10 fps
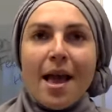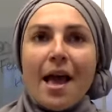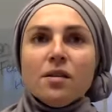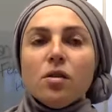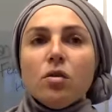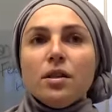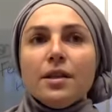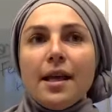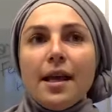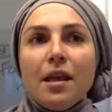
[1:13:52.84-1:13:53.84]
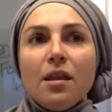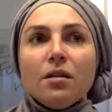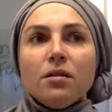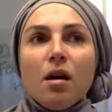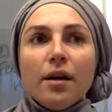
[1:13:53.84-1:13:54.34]
And so today
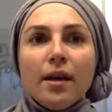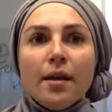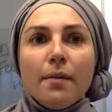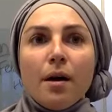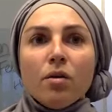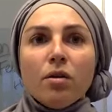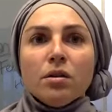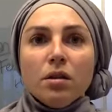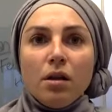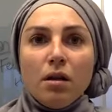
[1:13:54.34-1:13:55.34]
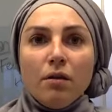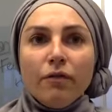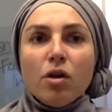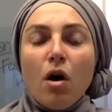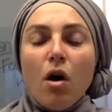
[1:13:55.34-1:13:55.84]
they're talking about, there's a lot of
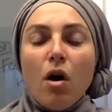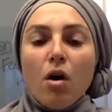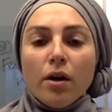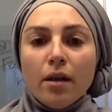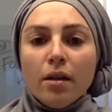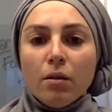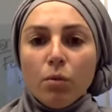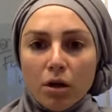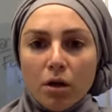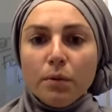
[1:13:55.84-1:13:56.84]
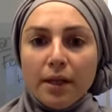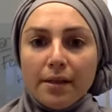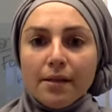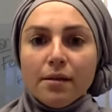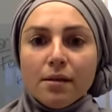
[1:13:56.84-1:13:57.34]
talk in the
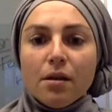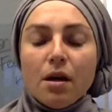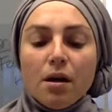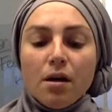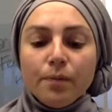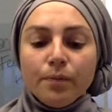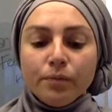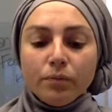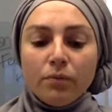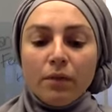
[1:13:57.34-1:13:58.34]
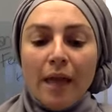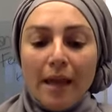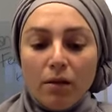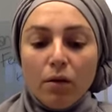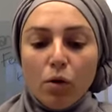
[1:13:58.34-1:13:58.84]
workplace um, and
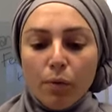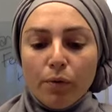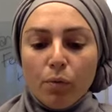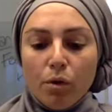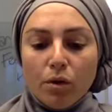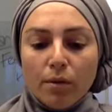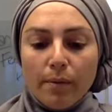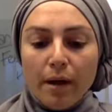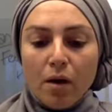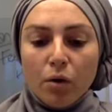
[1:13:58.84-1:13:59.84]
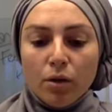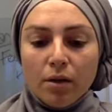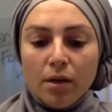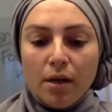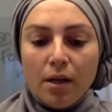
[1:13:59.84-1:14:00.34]
in the corporate world about
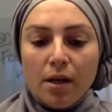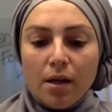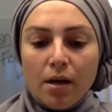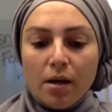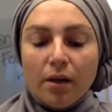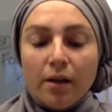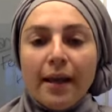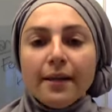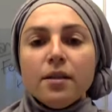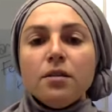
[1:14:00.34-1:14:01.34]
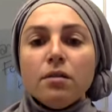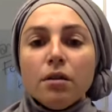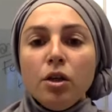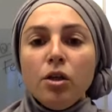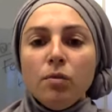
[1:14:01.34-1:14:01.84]
connecting to the
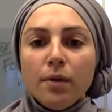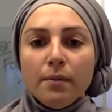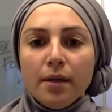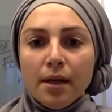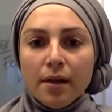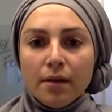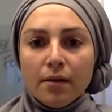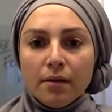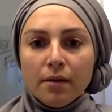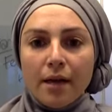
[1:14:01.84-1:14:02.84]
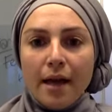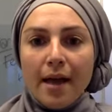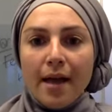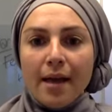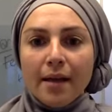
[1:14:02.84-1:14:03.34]
human being
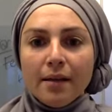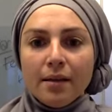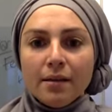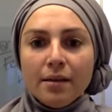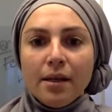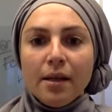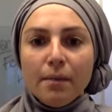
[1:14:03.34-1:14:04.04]
and seeing